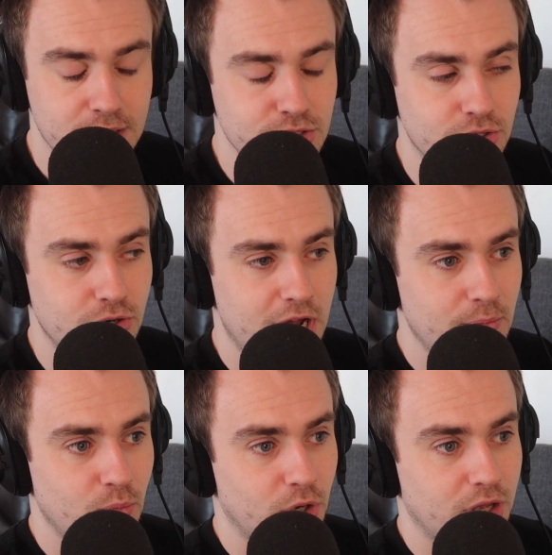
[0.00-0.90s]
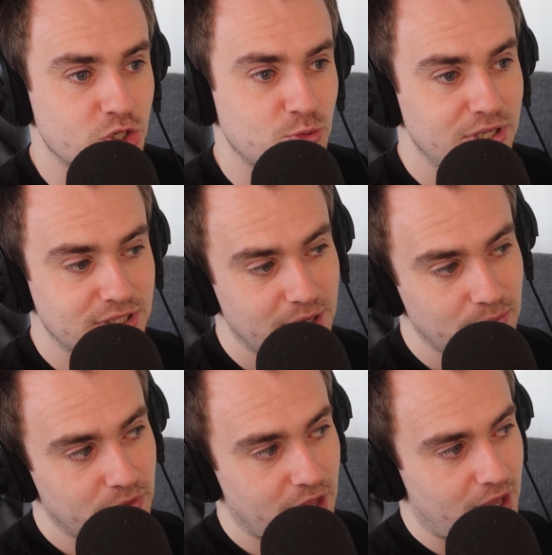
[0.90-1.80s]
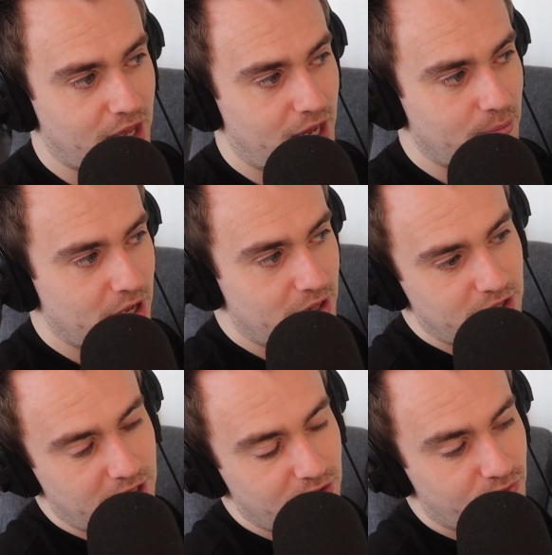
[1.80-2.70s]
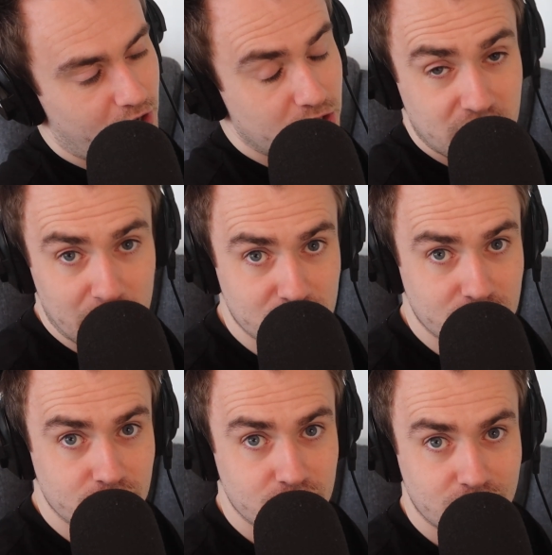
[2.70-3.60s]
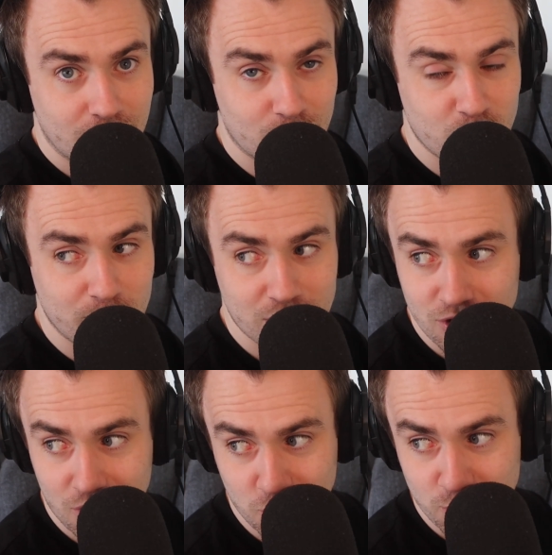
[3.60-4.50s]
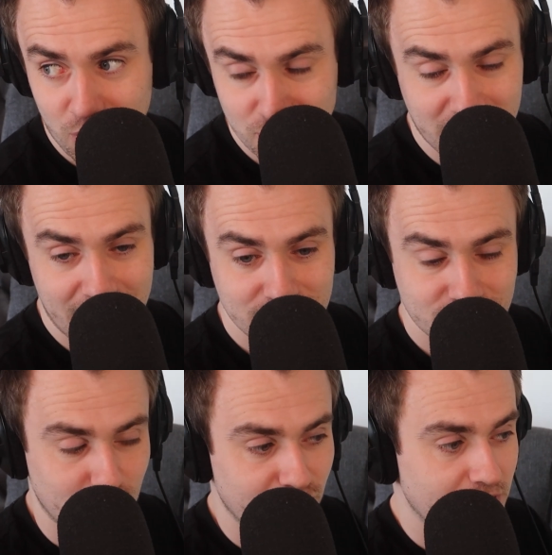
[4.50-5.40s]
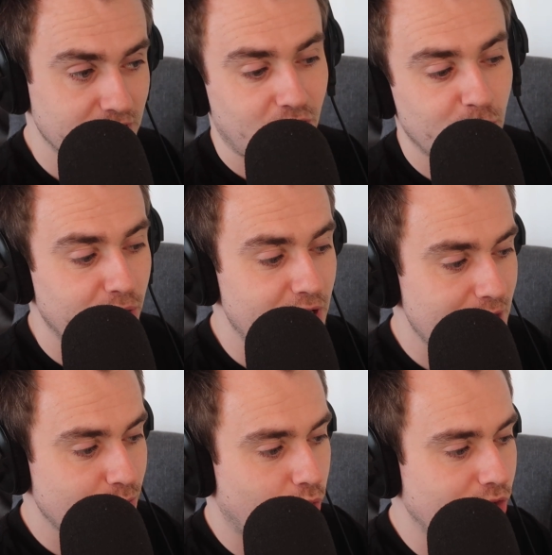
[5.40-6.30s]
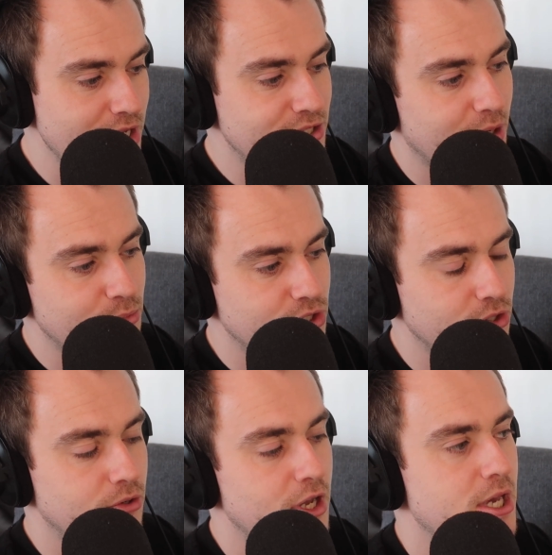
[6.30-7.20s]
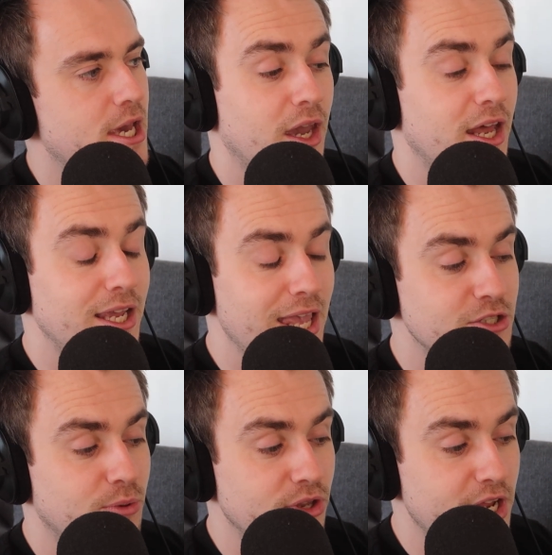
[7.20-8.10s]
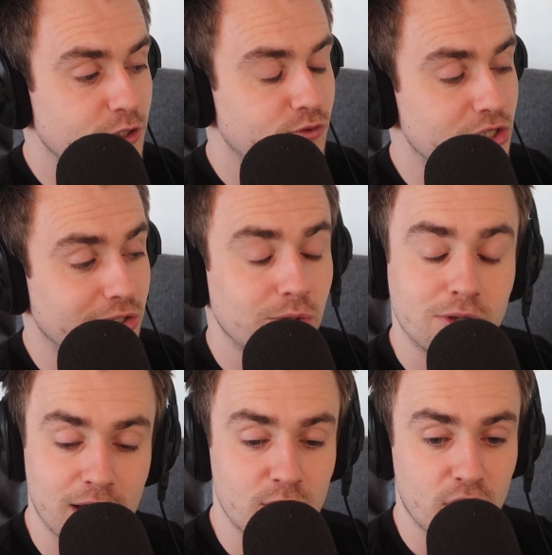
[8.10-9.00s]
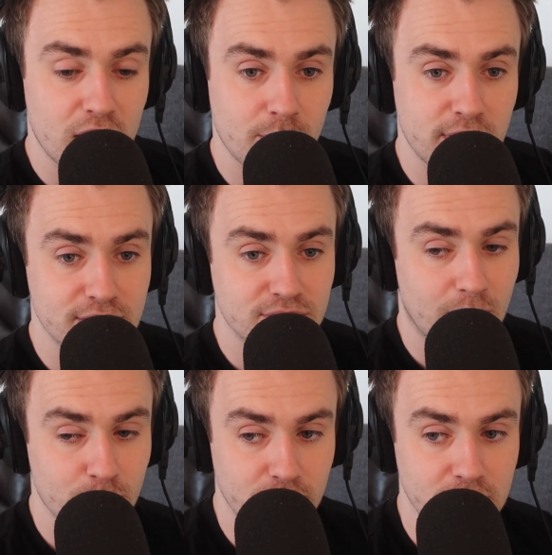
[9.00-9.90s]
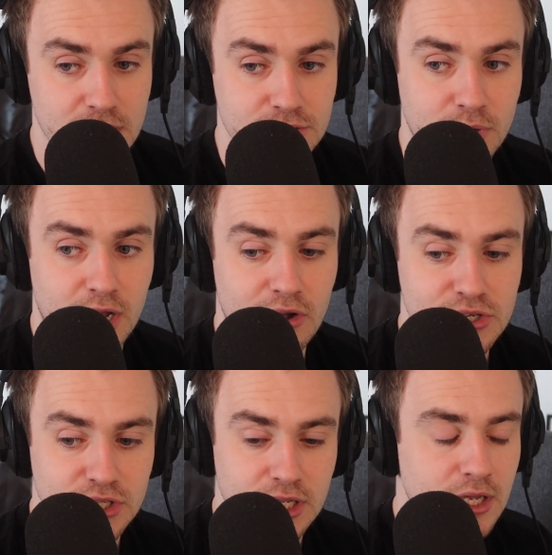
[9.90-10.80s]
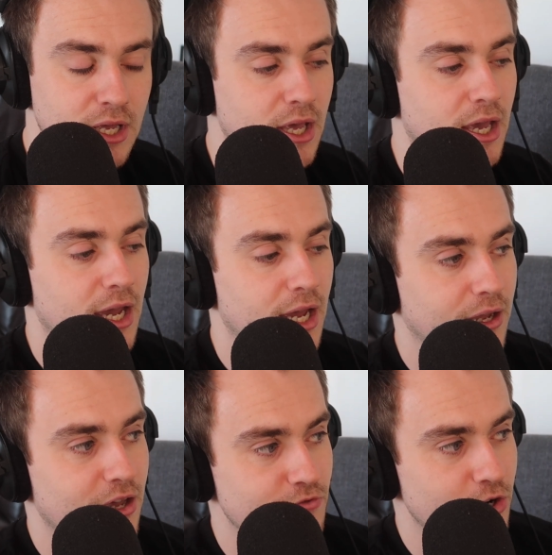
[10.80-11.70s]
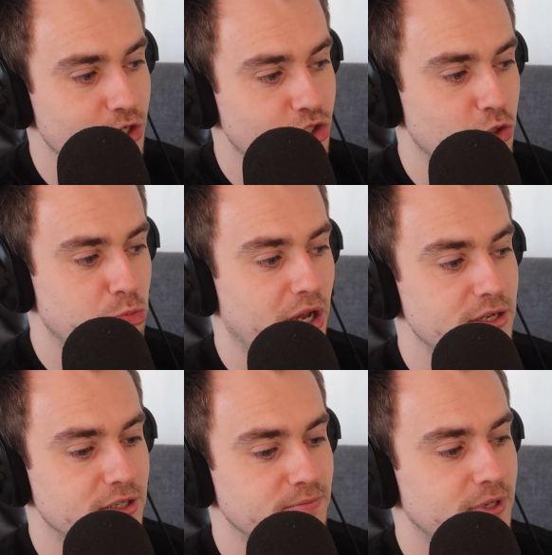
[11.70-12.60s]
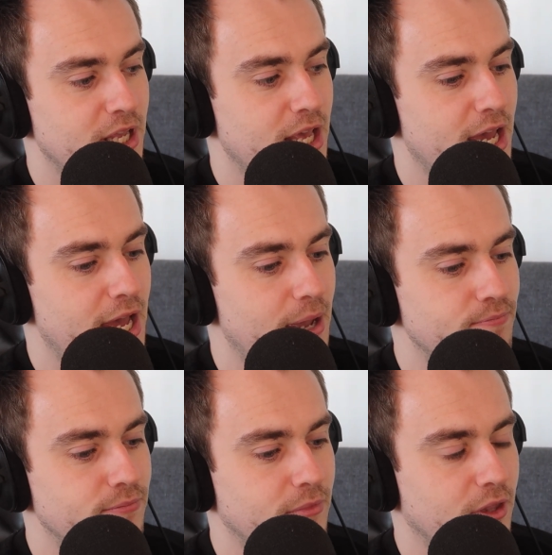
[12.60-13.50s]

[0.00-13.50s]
So we're going to speak to him in the first episode of the Macdonald Podcast. We'll find out all about him, what he's up to, and I guess what the next few years look like for him and his company, as well as they cover Joe Biden.